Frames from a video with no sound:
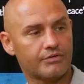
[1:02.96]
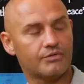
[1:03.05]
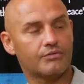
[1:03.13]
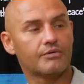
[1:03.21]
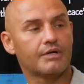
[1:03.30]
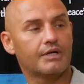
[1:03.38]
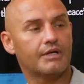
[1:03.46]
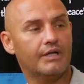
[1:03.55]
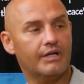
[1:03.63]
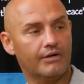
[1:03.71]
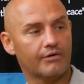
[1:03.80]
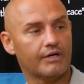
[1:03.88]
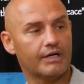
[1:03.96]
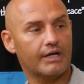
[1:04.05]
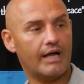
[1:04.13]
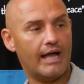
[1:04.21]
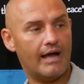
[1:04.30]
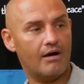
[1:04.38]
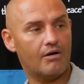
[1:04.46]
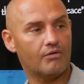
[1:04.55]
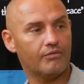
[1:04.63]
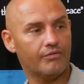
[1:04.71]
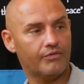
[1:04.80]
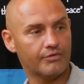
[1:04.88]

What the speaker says: story and hearing how